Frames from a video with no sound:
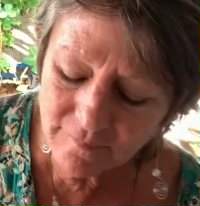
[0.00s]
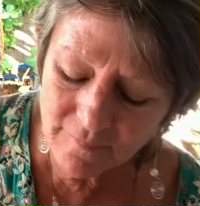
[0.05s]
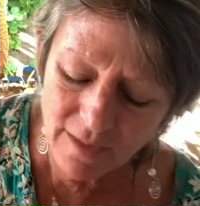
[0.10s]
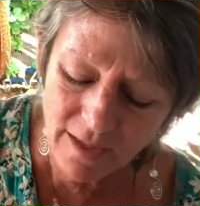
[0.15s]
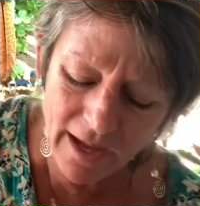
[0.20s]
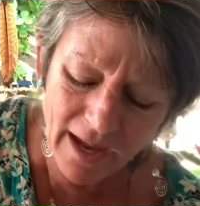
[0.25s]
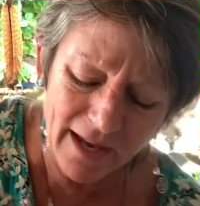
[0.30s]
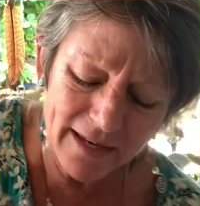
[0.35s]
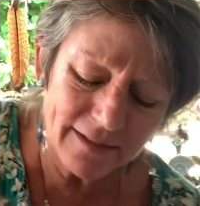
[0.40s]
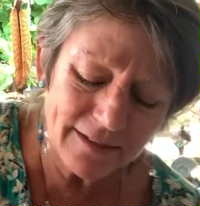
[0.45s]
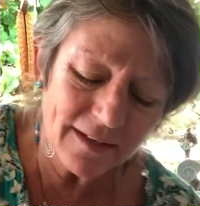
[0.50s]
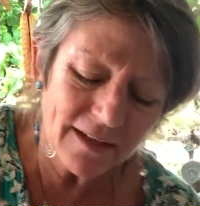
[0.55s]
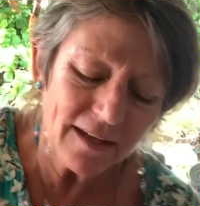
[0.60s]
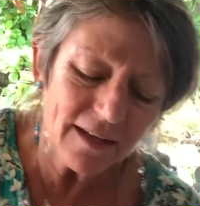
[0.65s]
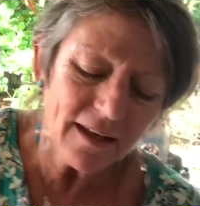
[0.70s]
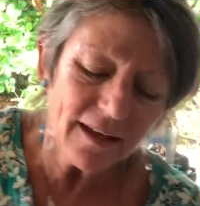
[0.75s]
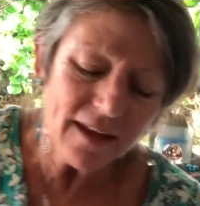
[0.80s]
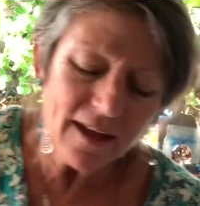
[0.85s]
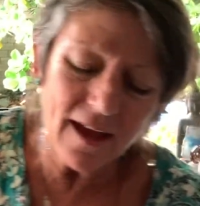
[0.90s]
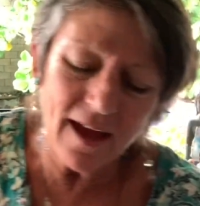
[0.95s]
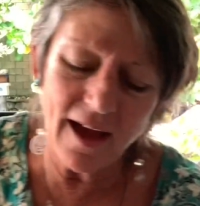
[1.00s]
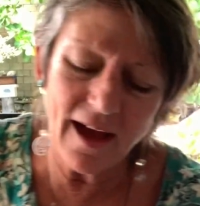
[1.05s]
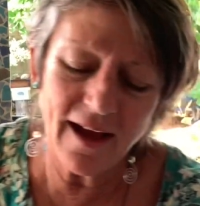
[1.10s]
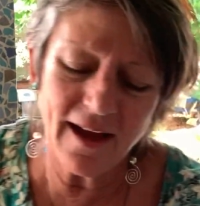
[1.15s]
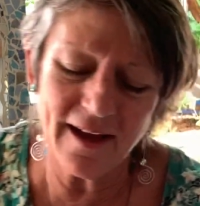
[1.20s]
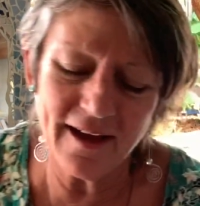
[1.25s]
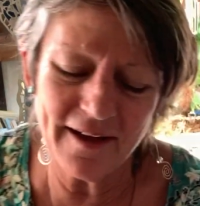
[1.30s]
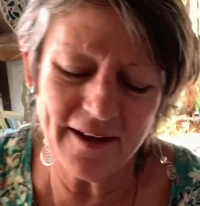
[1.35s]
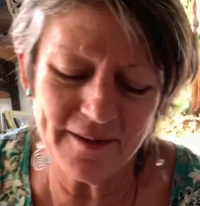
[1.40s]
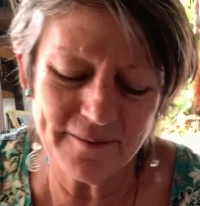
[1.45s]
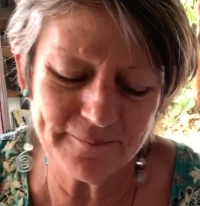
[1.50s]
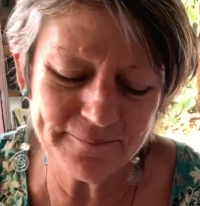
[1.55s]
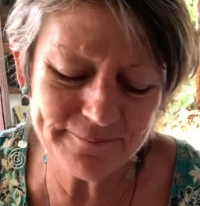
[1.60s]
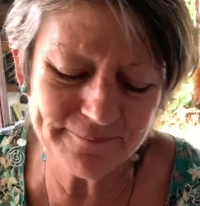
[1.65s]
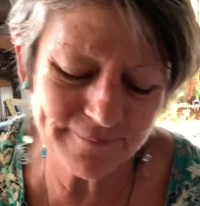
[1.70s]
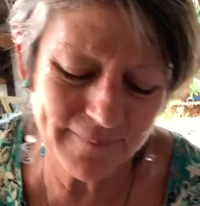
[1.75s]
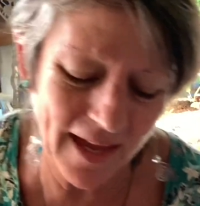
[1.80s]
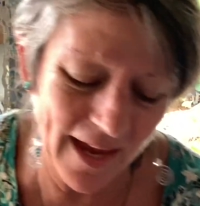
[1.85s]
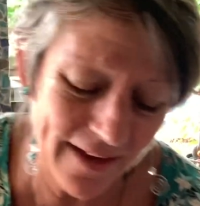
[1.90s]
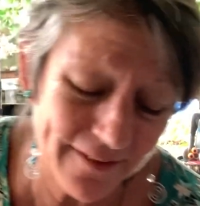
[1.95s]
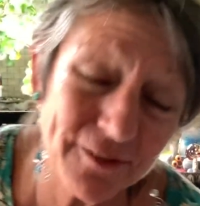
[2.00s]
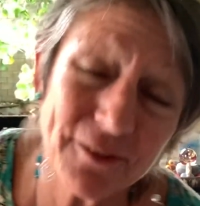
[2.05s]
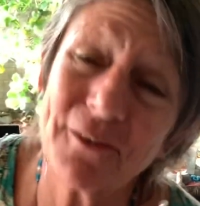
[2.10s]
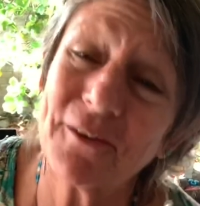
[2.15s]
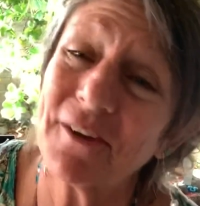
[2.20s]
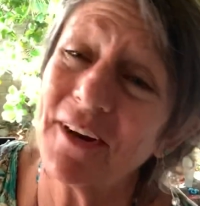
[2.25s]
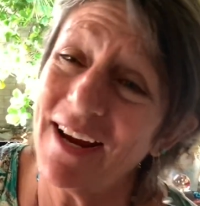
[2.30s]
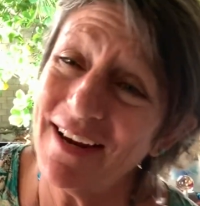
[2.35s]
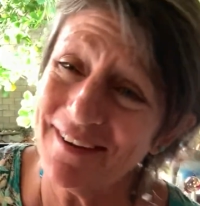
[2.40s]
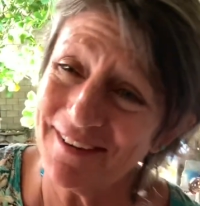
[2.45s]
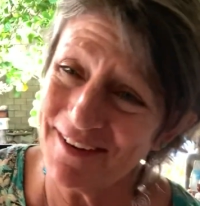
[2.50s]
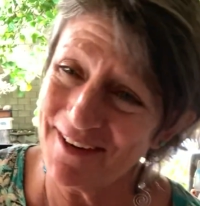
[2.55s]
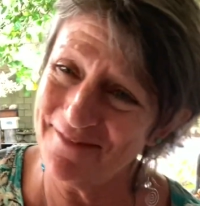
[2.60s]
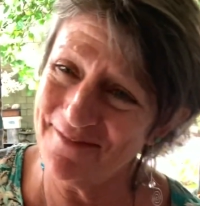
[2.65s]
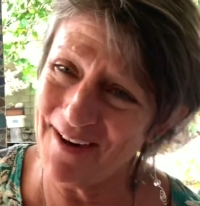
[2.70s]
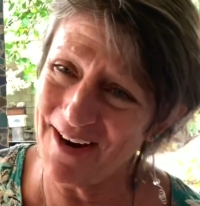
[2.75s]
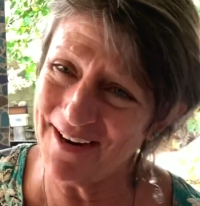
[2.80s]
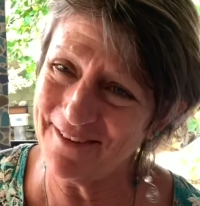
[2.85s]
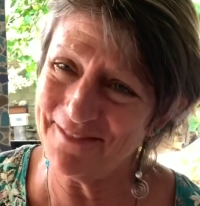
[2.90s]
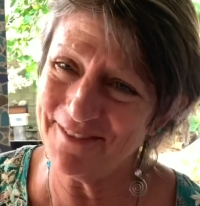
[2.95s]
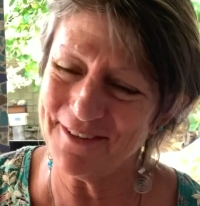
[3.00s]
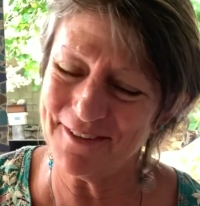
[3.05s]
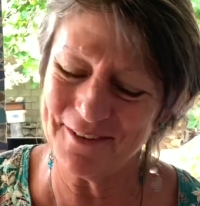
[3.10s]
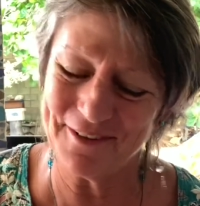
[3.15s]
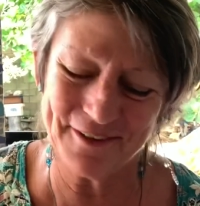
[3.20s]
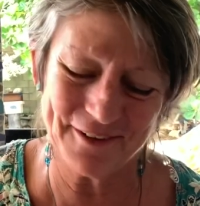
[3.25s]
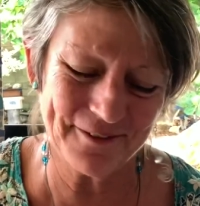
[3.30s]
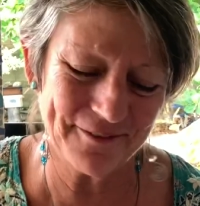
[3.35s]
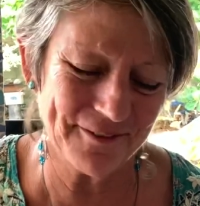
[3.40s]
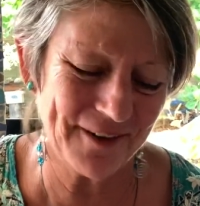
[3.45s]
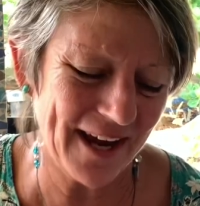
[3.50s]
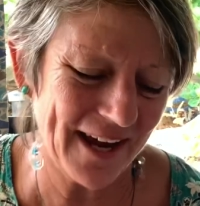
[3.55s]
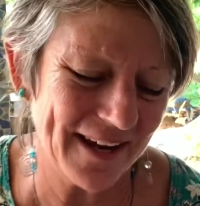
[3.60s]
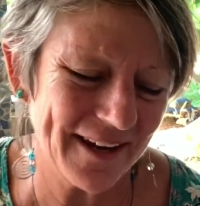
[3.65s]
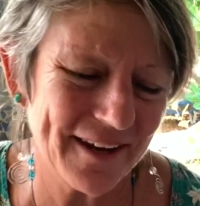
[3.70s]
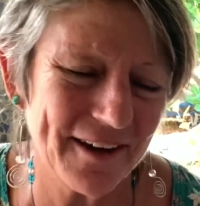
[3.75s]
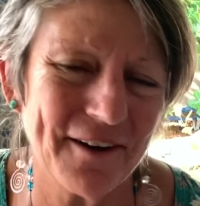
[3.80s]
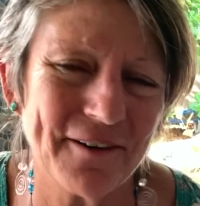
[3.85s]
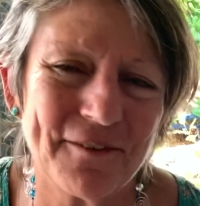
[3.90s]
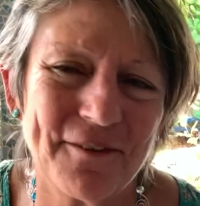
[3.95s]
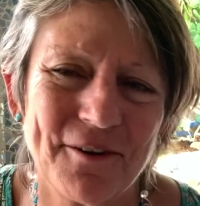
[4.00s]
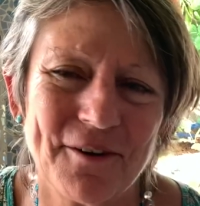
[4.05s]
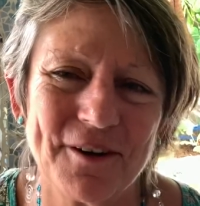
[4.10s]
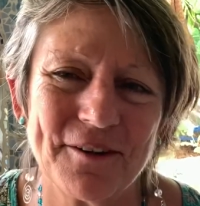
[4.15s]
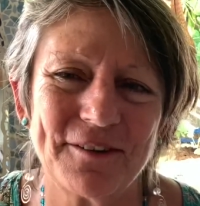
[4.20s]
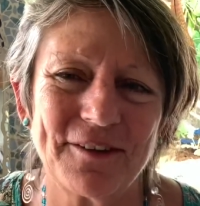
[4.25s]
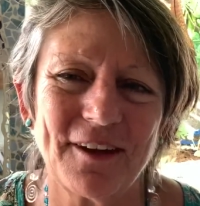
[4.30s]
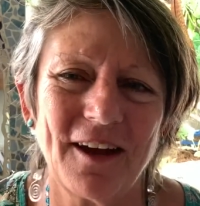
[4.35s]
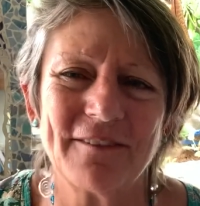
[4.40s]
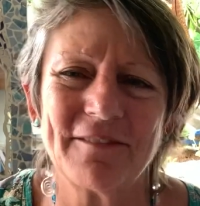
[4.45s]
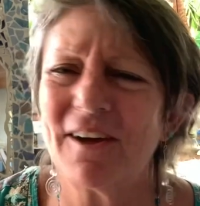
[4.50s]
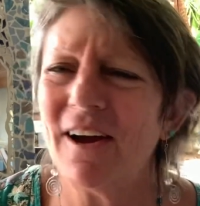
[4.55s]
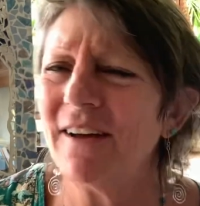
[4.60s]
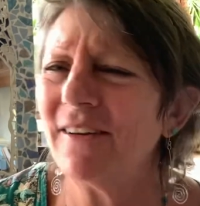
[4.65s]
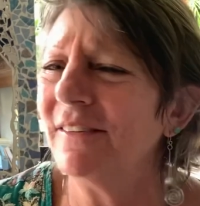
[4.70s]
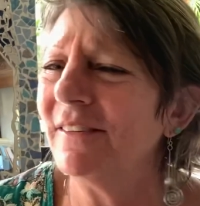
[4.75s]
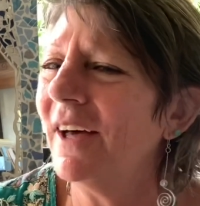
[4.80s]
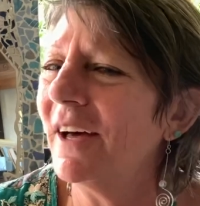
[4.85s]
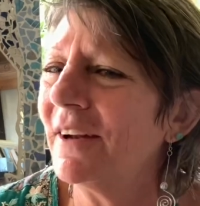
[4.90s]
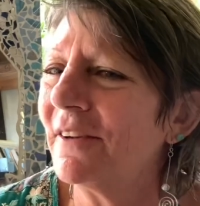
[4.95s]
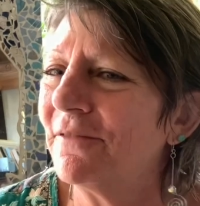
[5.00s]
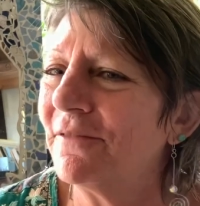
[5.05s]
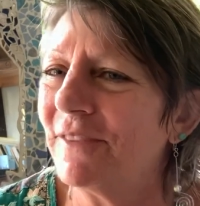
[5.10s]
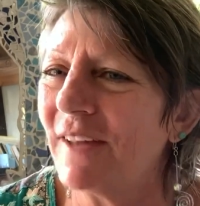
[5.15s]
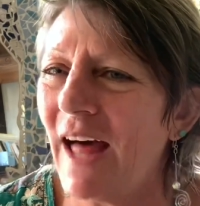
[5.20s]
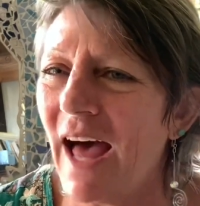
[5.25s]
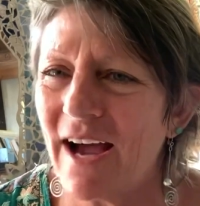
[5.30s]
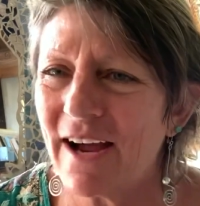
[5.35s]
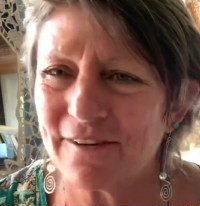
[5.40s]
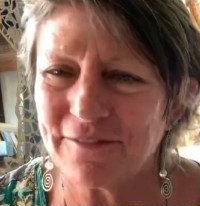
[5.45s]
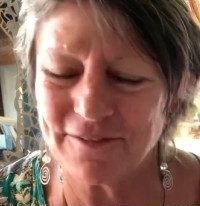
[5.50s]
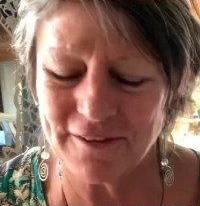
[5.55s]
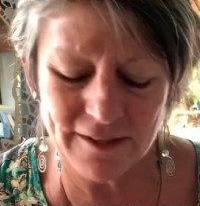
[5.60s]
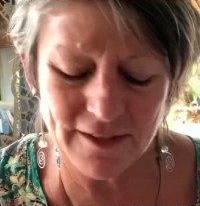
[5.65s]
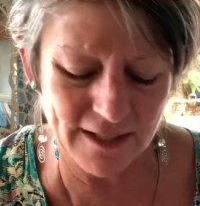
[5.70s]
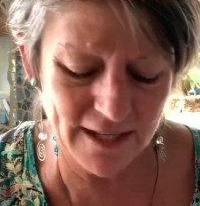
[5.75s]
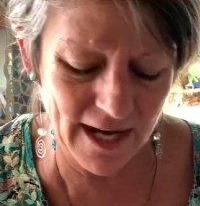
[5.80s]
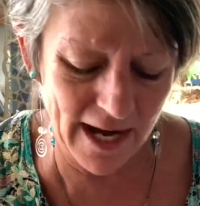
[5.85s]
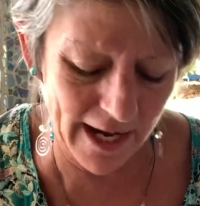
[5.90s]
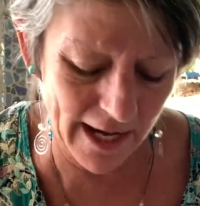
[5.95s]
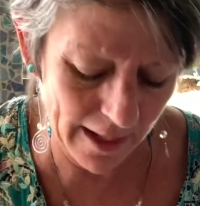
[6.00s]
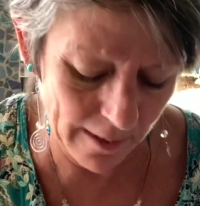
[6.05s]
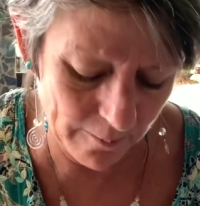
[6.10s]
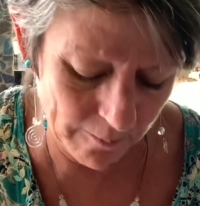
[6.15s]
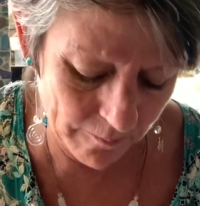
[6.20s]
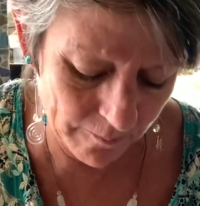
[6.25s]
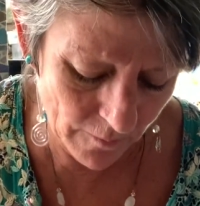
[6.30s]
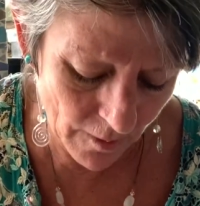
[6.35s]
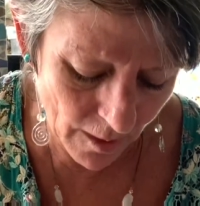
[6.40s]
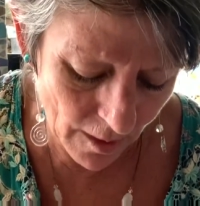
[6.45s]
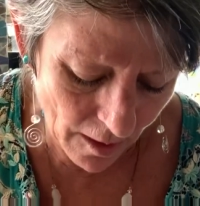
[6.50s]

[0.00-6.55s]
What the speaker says: And as the creator of my Feel Good Way, of course, I've gotten a lot of flack for the name.